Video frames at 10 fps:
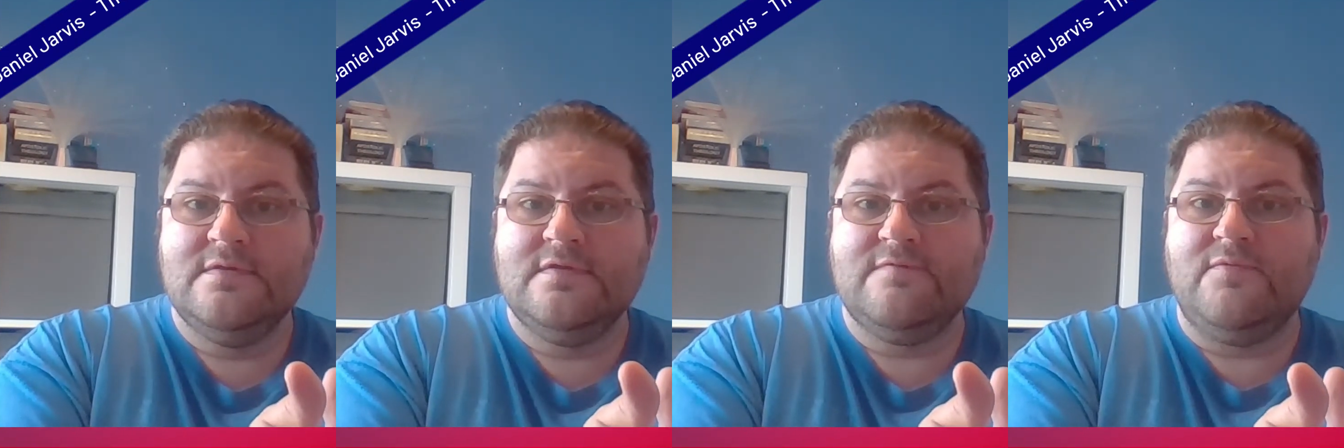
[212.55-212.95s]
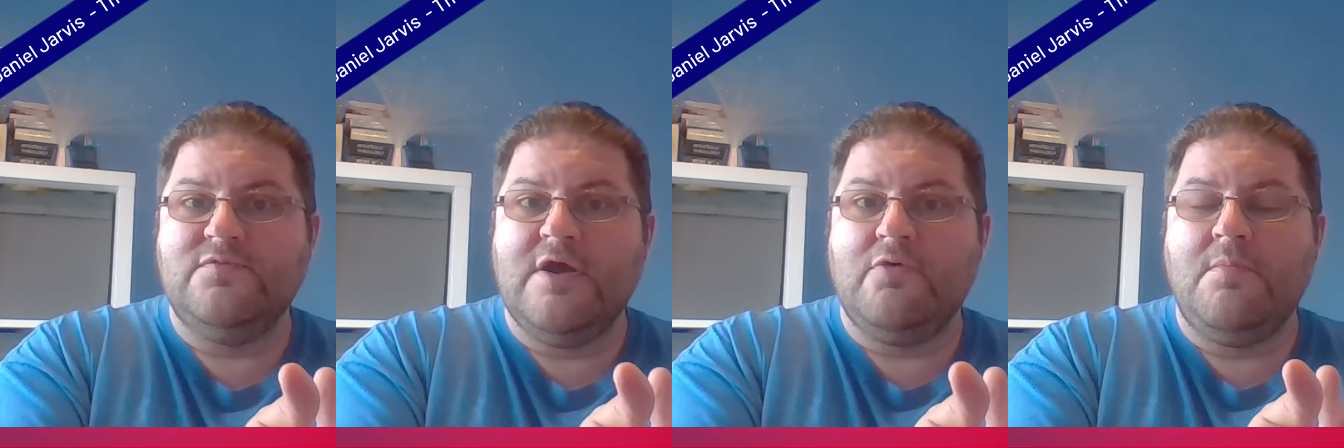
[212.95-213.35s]
It's from
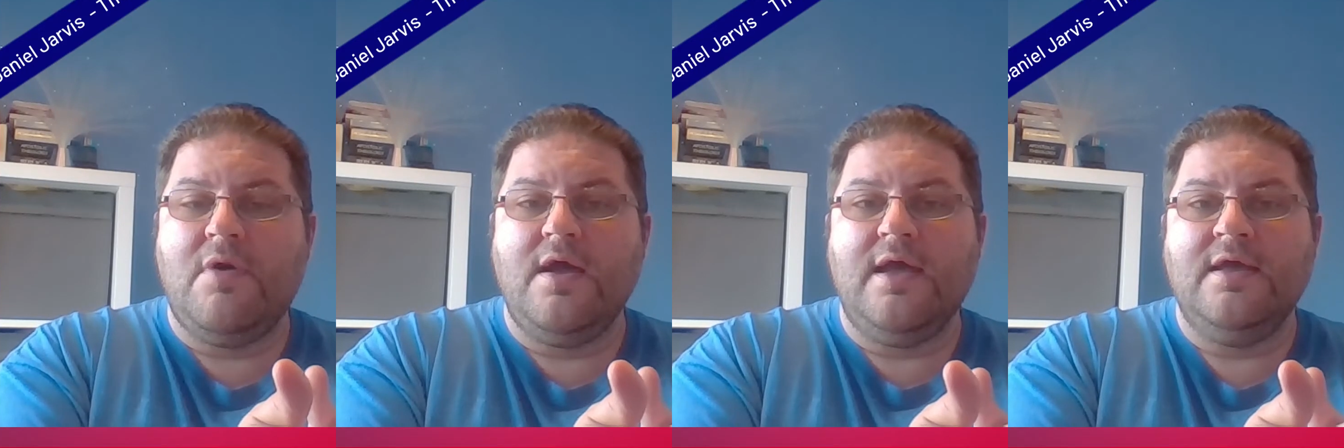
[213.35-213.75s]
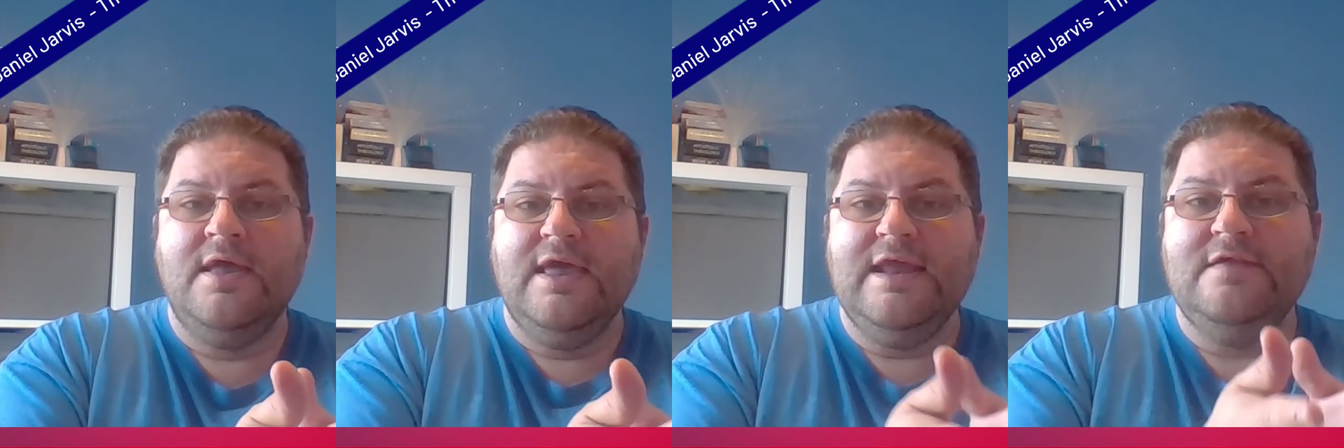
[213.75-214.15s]
Jeremiah.
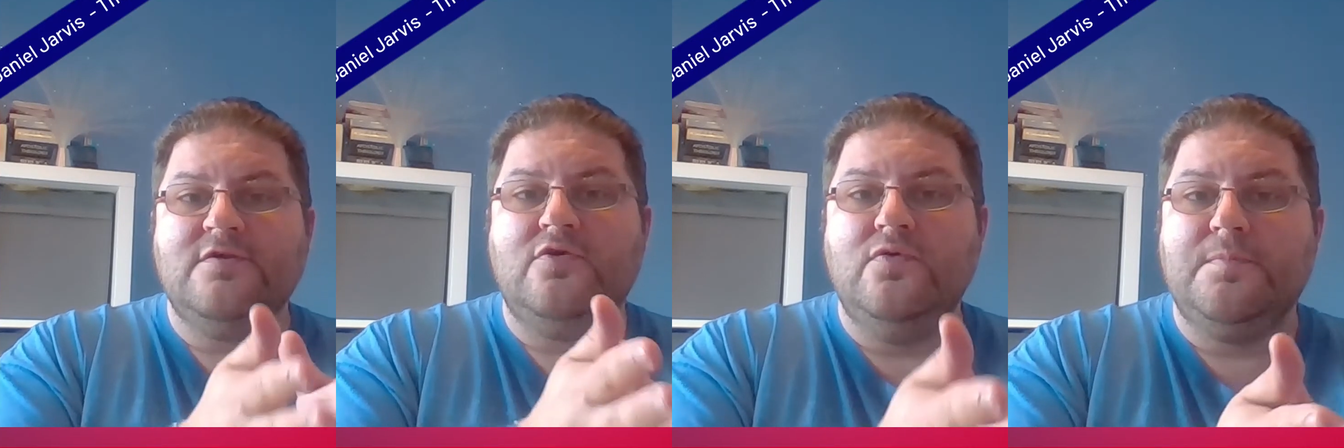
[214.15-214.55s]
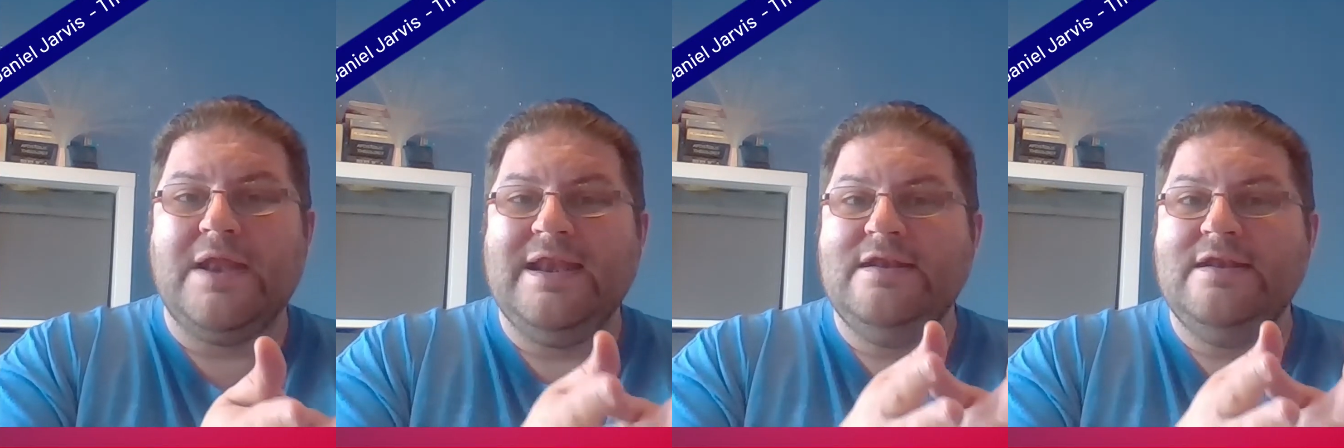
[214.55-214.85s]
It is a good plan.